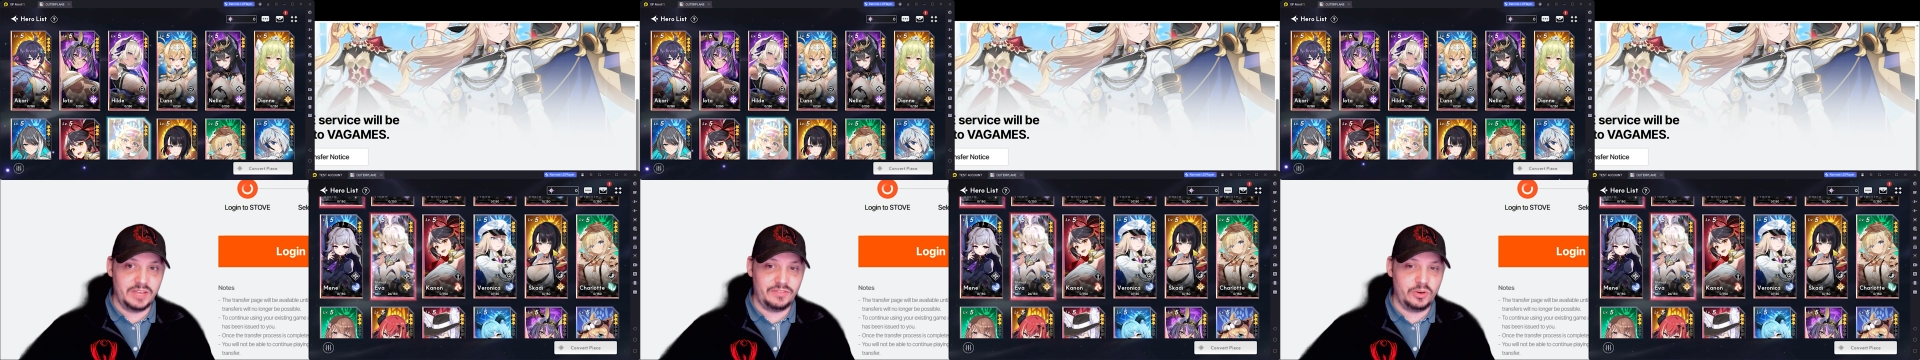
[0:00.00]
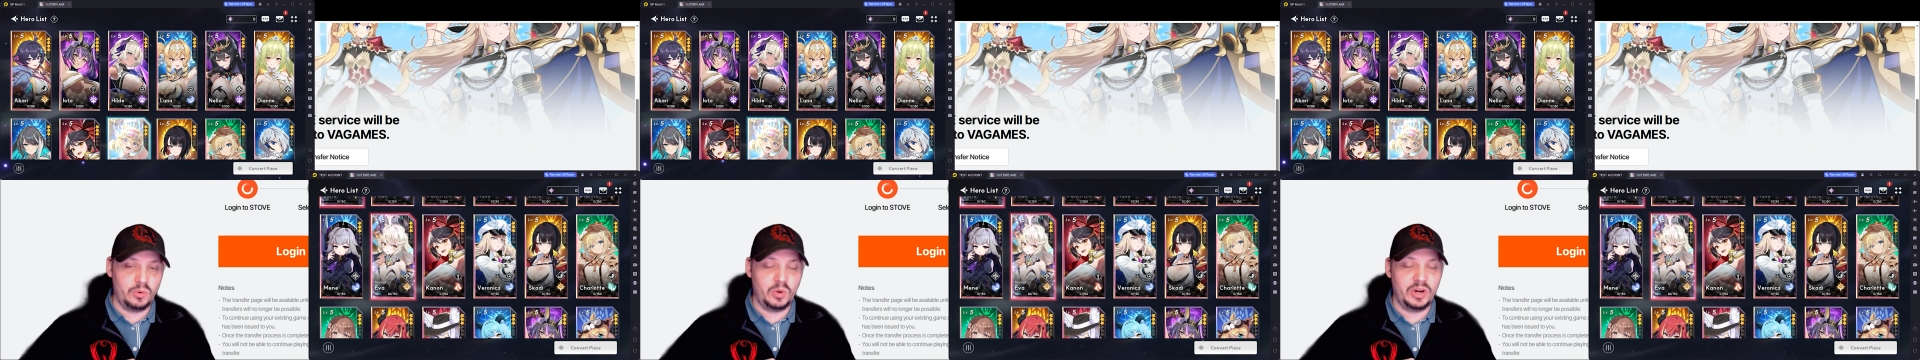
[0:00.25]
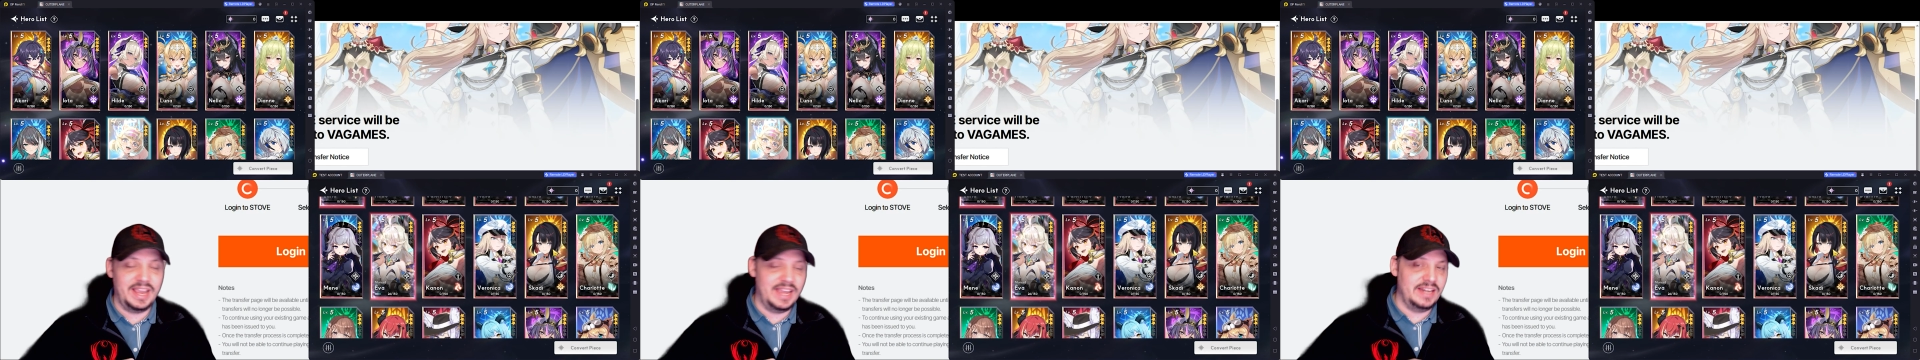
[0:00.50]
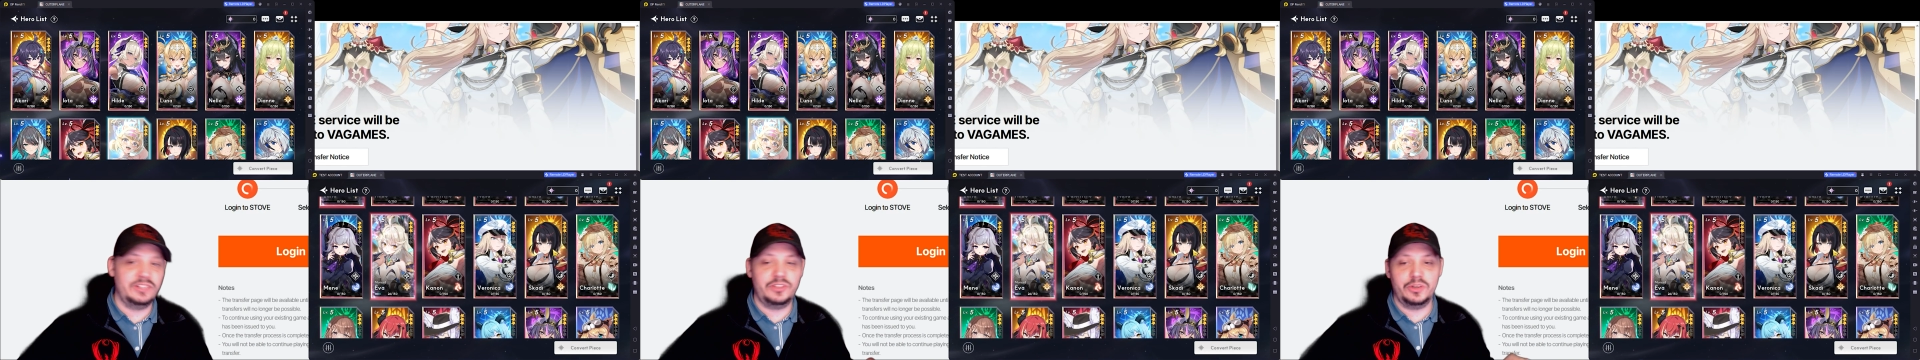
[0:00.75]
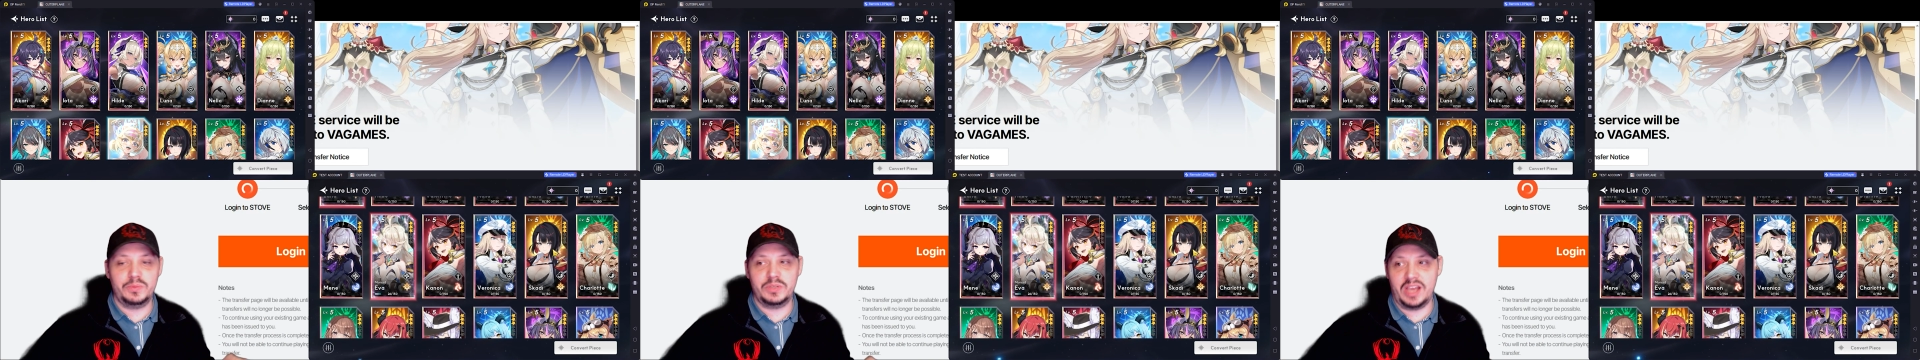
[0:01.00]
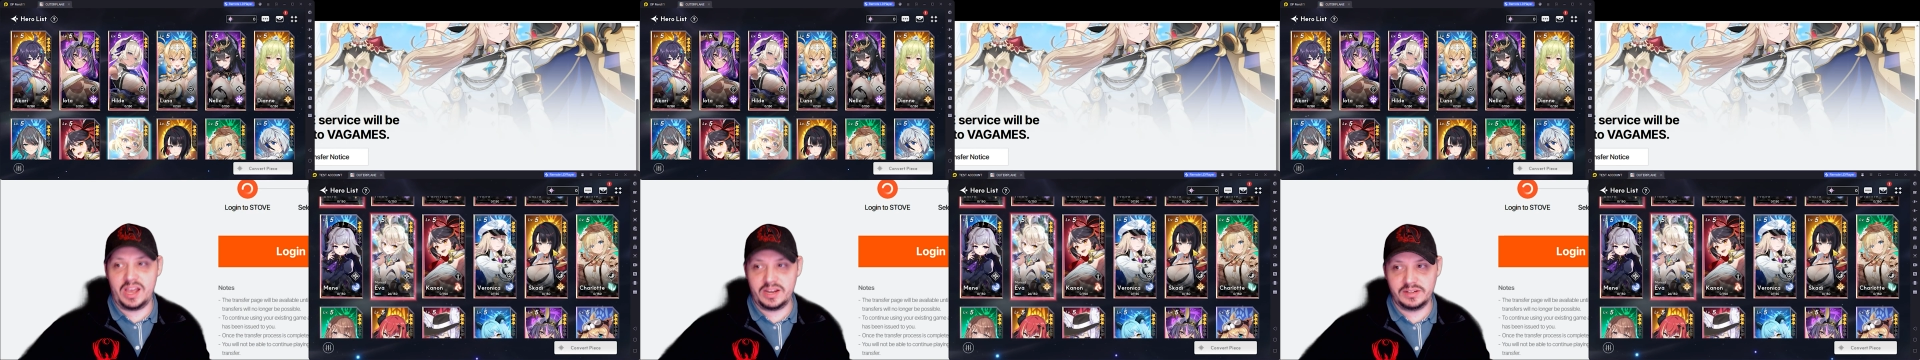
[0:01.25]
if there were any dupes
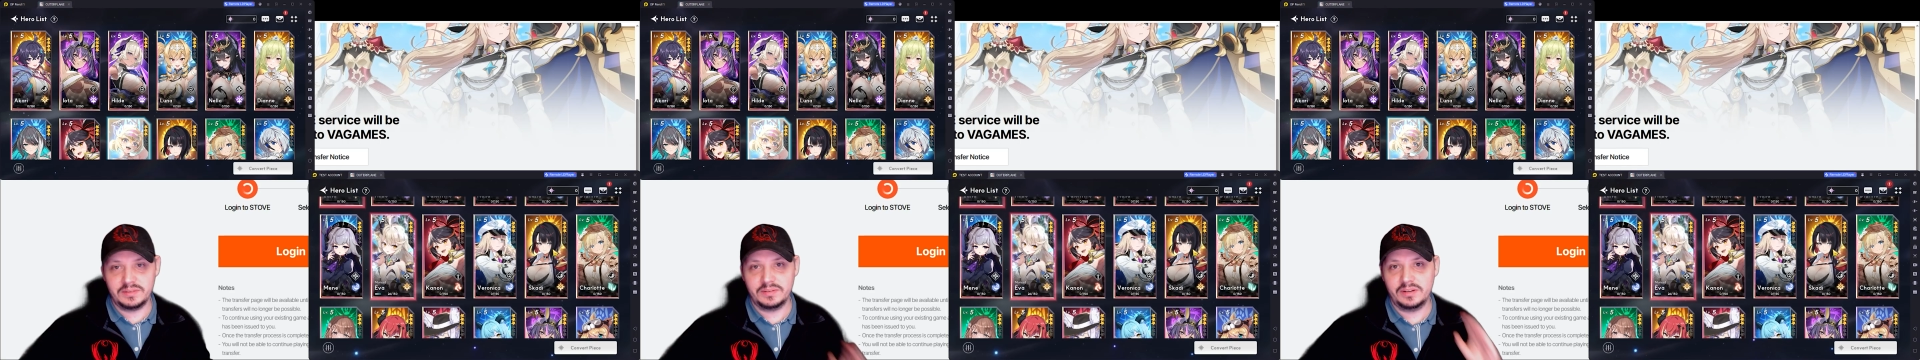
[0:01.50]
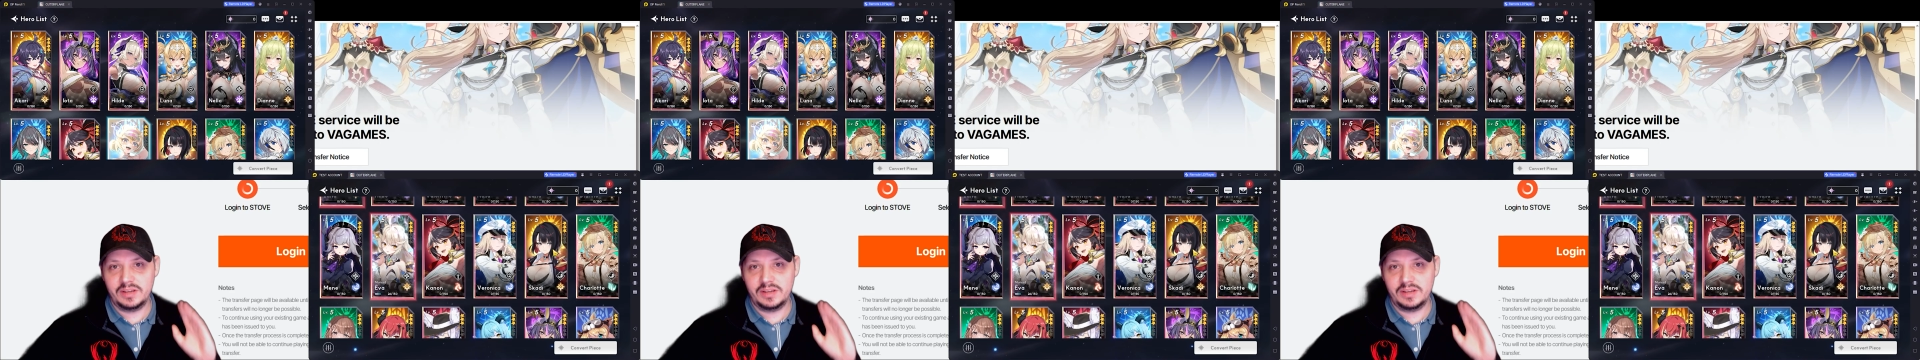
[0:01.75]
gotten,